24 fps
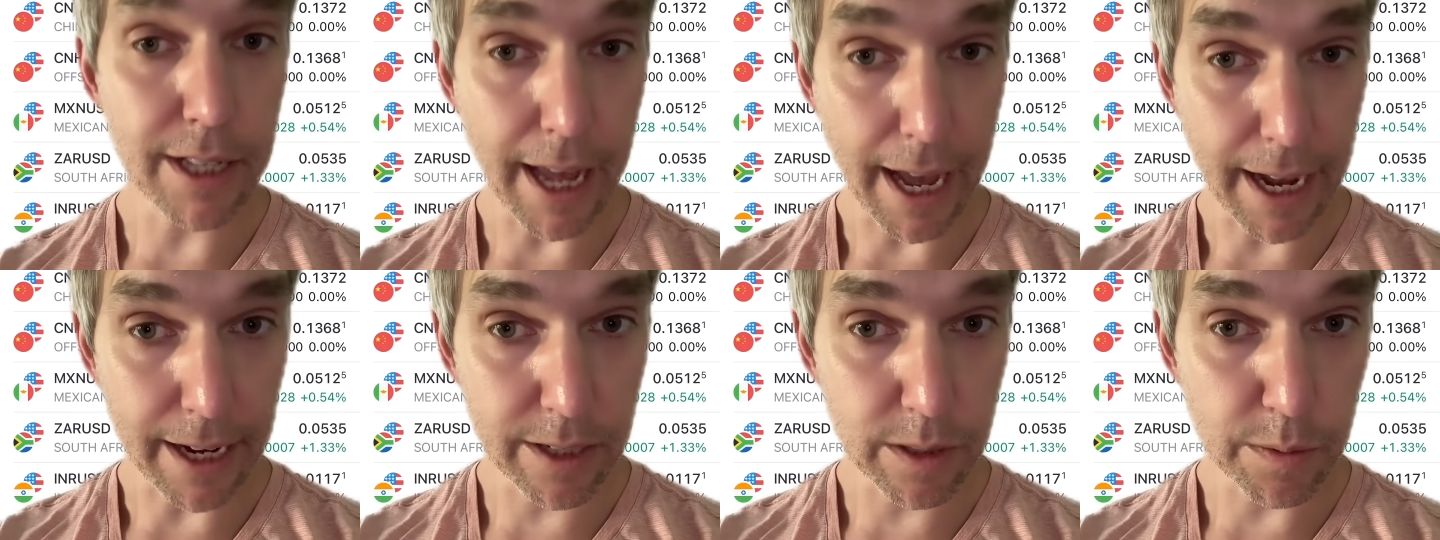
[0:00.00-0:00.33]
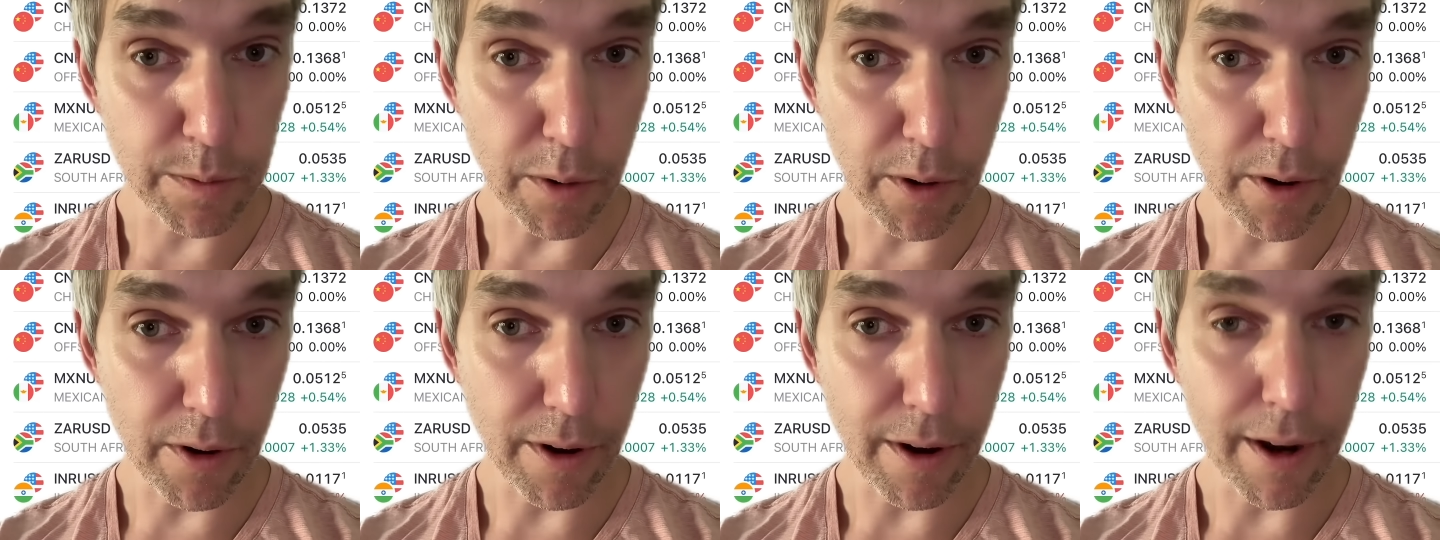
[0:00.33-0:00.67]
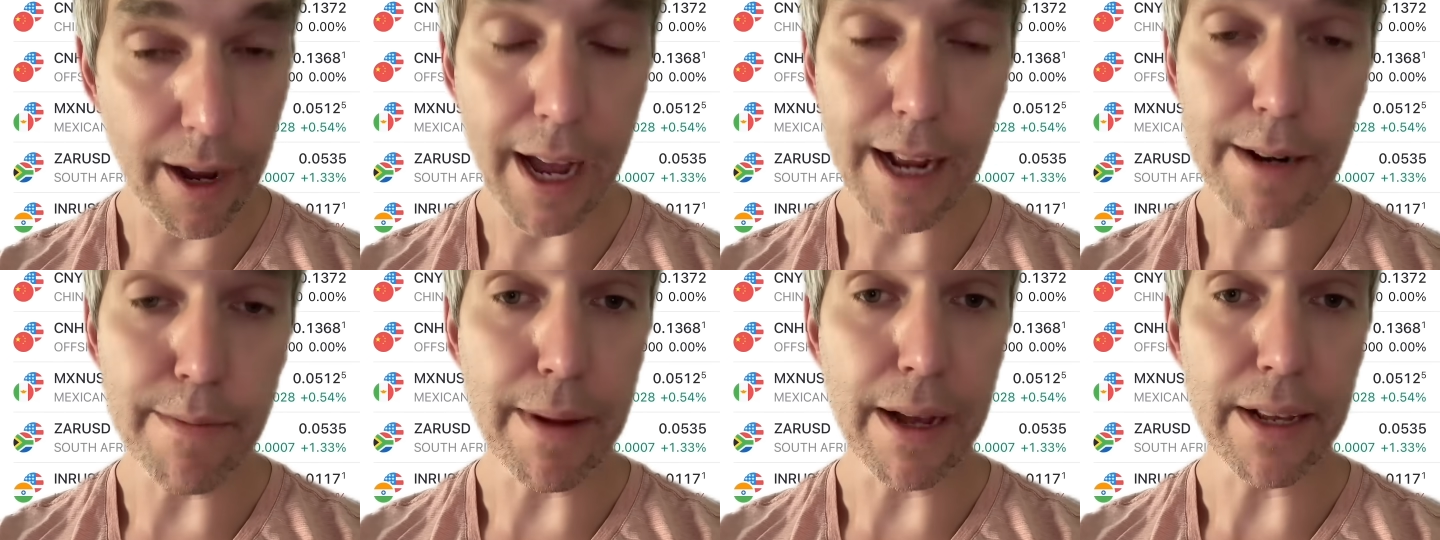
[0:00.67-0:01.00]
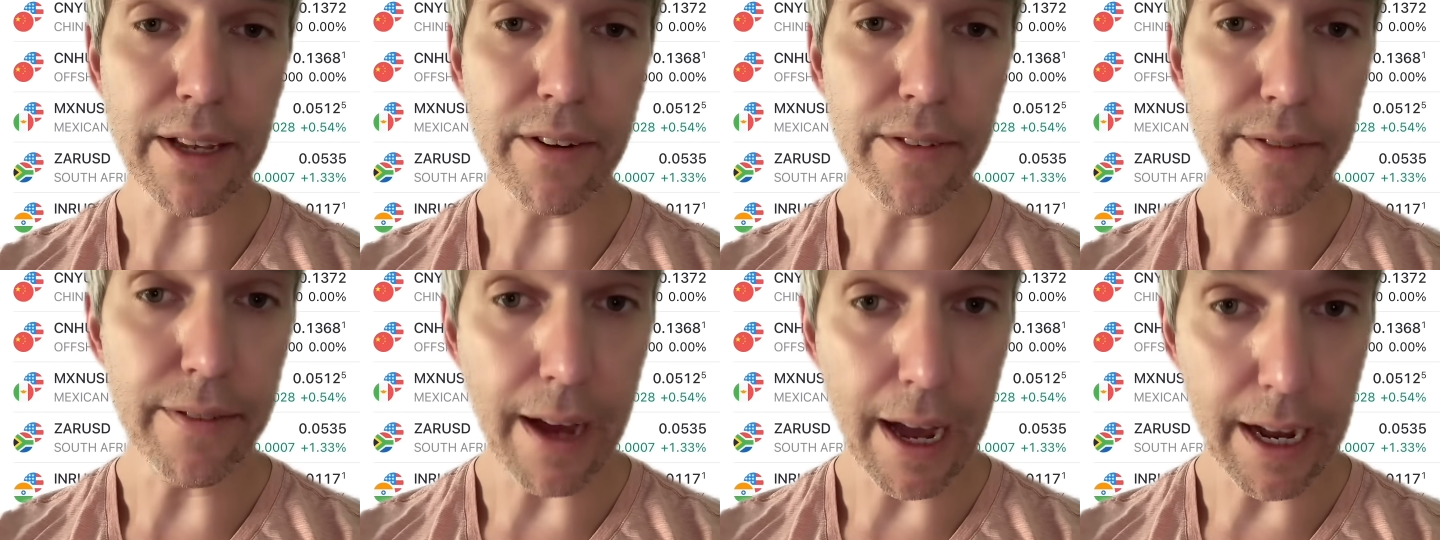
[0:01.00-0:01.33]
exporter and
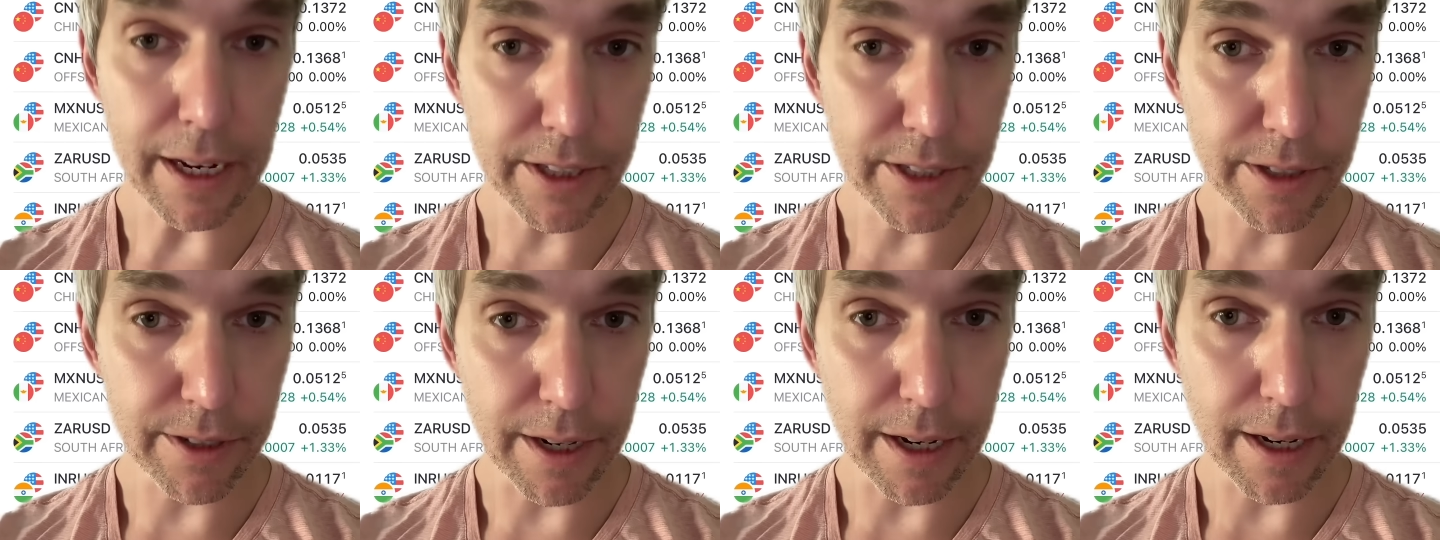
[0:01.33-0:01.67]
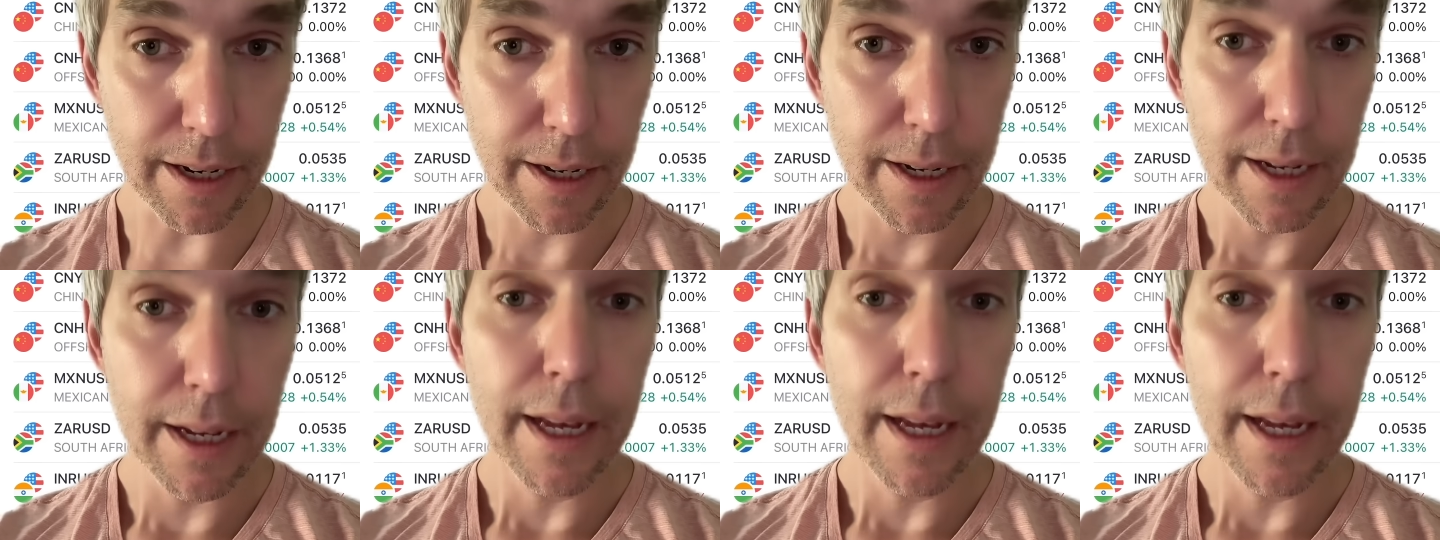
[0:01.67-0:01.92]
manufacturer.